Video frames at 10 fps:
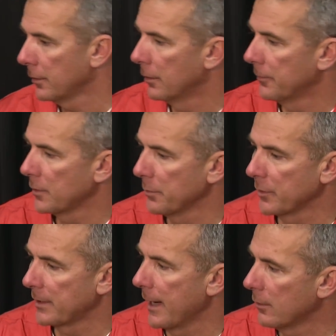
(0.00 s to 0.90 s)
You know, if it's a
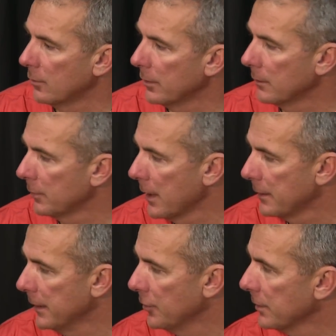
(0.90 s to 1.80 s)
missed tackle, then we're
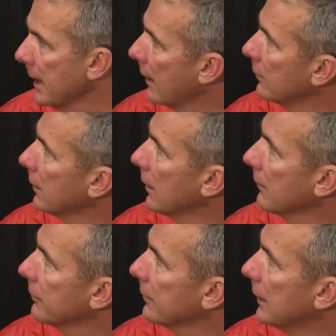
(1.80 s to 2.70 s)
not teaching tackling enough.